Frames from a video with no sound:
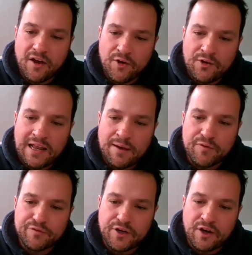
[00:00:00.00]
O Lamb
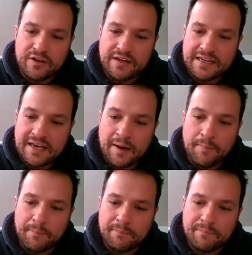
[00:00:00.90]
of God, I
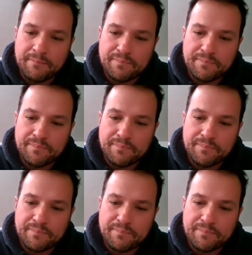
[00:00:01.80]
come.